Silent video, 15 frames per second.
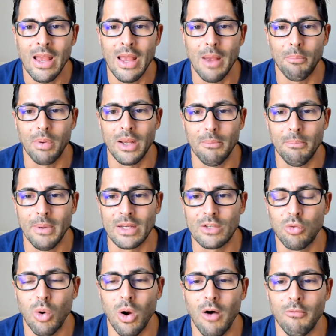and played a Big
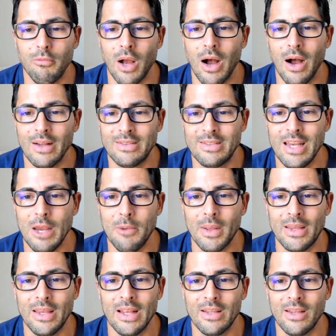12 team
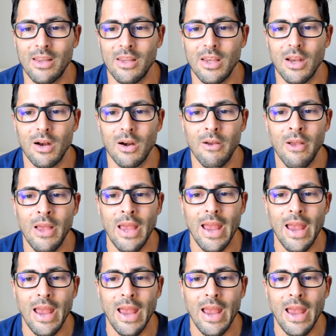at the end of the year